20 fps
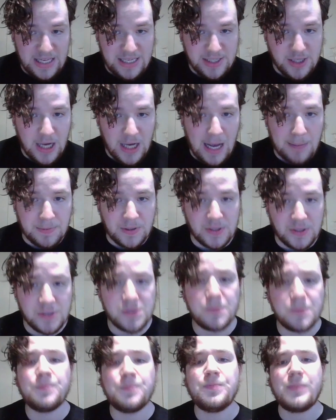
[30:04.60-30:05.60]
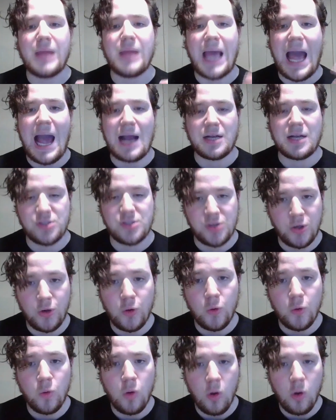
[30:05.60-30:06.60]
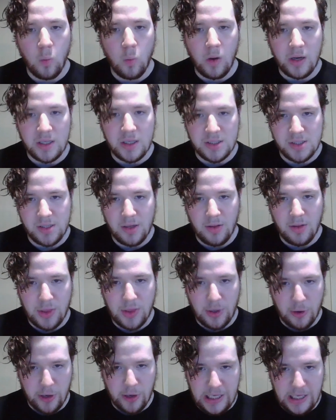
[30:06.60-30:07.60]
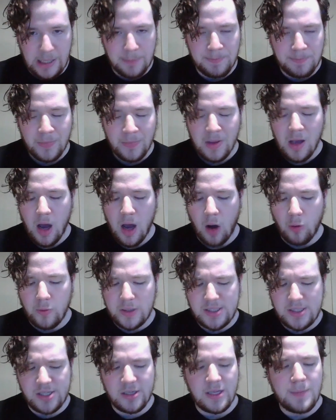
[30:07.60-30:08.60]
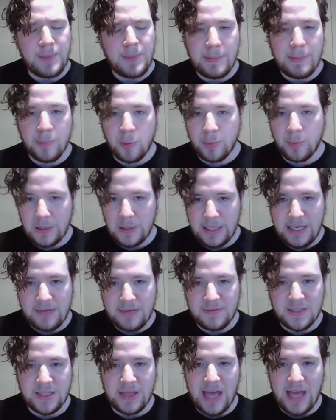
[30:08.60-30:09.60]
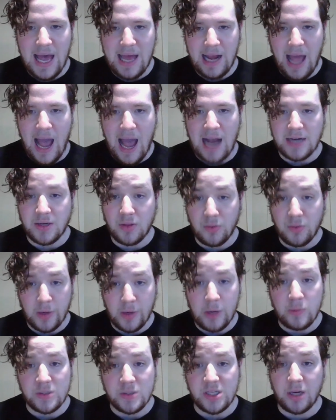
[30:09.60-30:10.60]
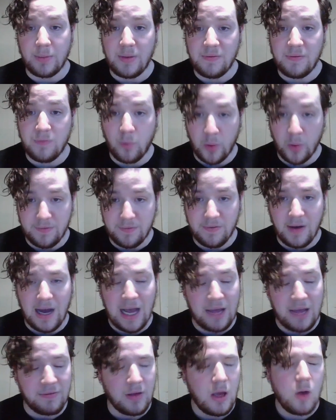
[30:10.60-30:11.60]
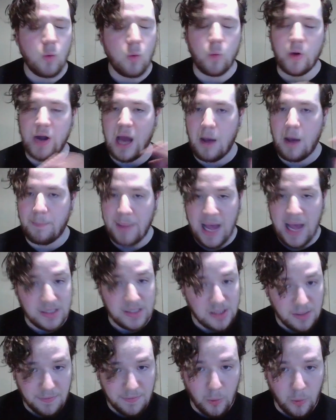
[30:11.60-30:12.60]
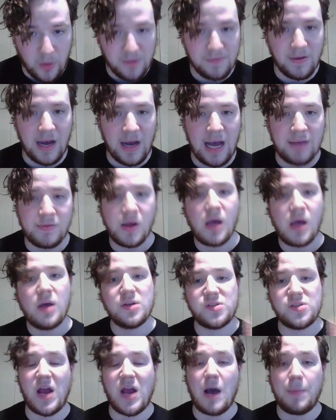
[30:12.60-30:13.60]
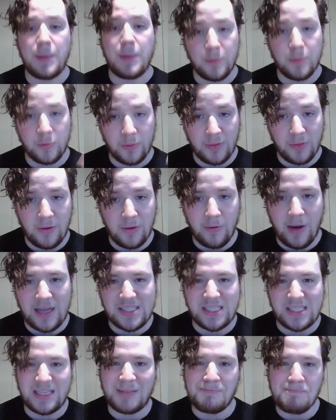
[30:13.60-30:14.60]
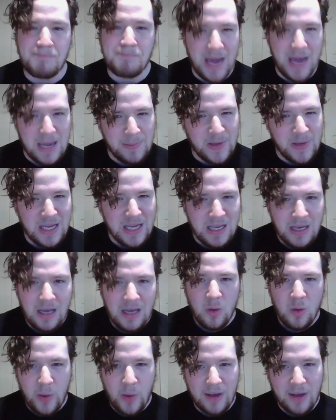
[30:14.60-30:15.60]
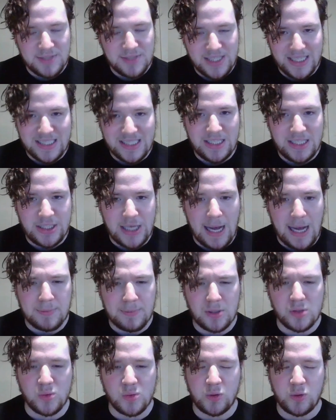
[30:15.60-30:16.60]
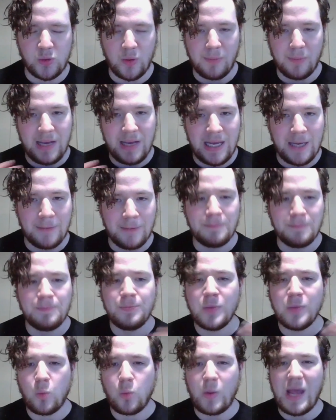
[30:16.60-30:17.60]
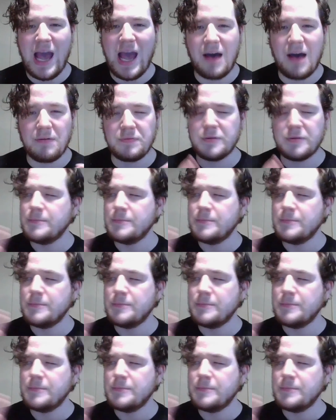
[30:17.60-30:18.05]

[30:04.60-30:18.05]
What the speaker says: chapters, Act 2 was 30. Originally, people believed that Act 3 was going to be 45. We're now past the 45, so now people are theorizing that maybe we have 60 chapters, which would mean we have